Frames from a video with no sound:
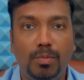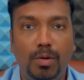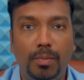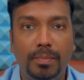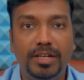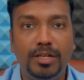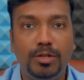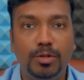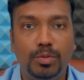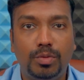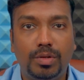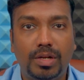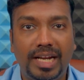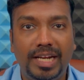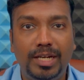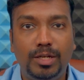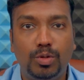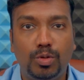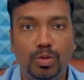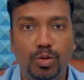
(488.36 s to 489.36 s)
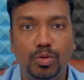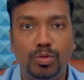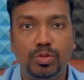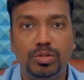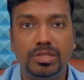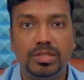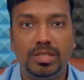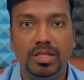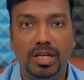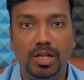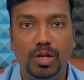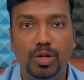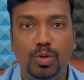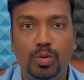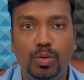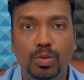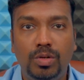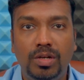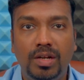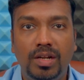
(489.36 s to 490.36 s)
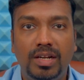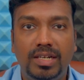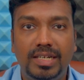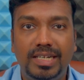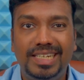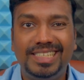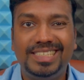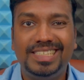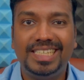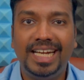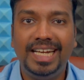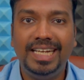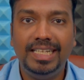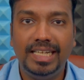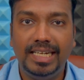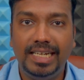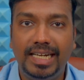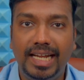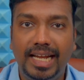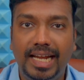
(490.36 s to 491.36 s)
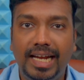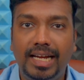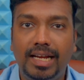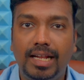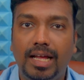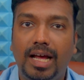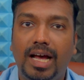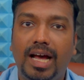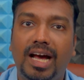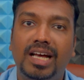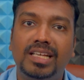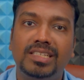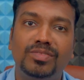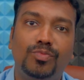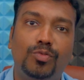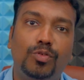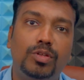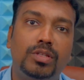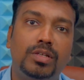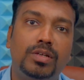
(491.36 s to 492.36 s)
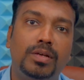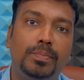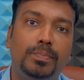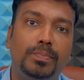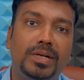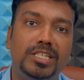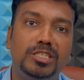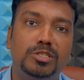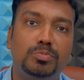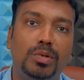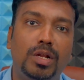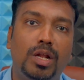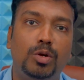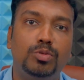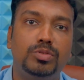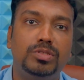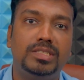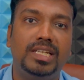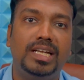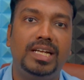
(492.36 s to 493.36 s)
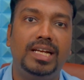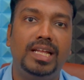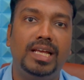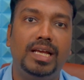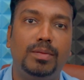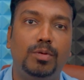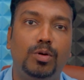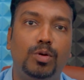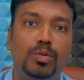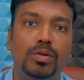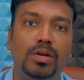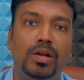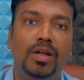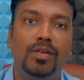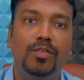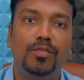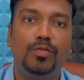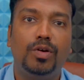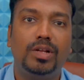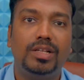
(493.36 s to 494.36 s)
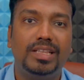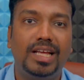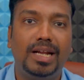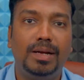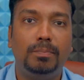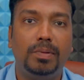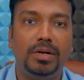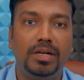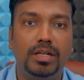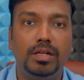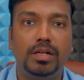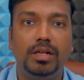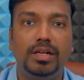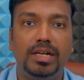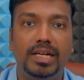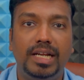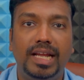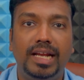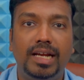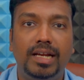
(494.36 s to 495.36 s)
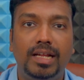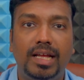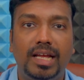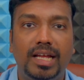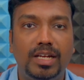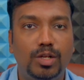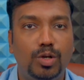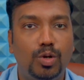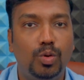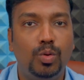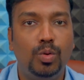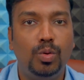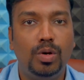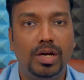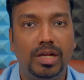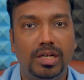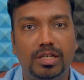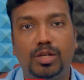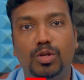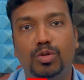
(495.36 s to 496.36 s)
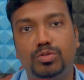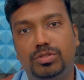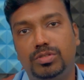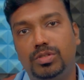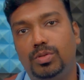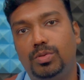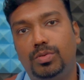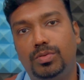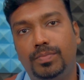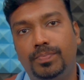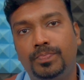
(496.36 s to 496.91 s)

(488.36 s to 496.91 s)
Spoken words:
moment you try to close a loan, decide the date, ask for the principal outstanding amount for that particular date and go and close the loan.